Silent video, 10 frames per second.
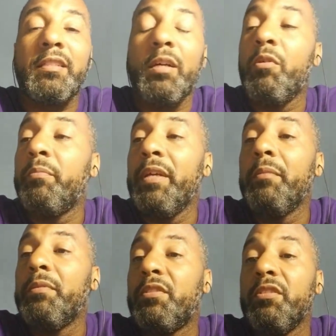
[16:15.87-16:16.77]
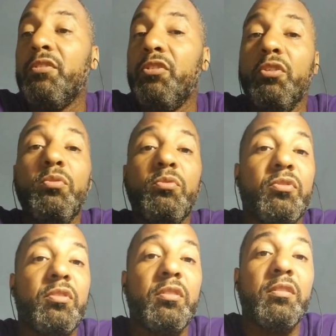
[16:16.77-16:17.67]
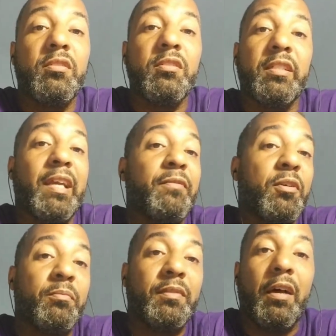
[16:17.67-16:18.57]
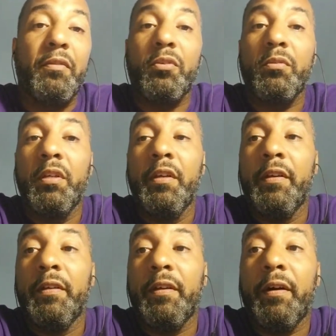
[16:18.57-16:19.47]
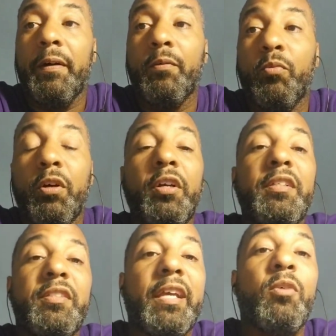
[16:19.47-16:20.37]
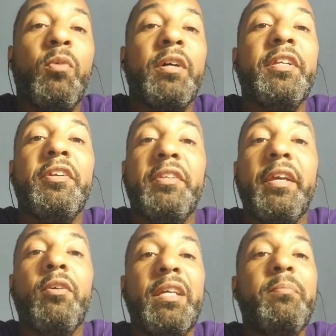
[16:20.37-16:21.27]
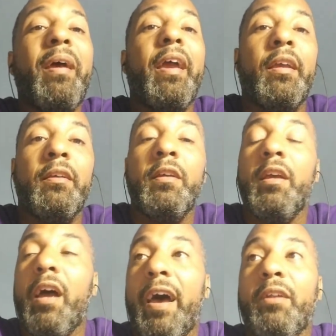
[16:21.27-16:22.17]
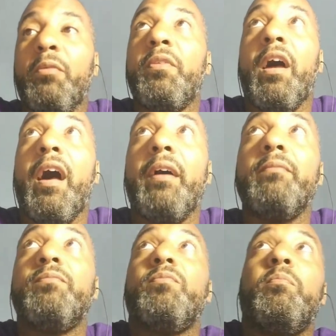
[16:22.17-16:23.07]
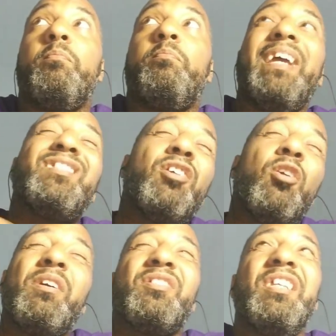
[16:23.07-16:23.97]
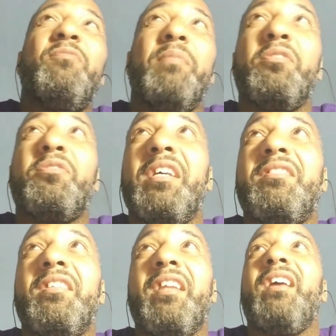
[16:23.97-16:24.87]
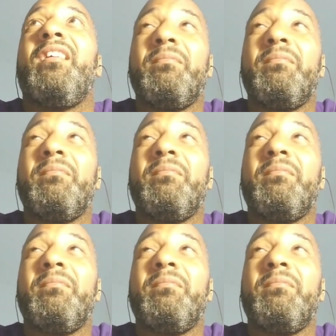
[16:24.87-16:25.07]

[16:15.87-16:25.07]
we'll be able to use to give him. Now, will he take a 1 year deal? He may. I don't. Based on what Steve Mills said today,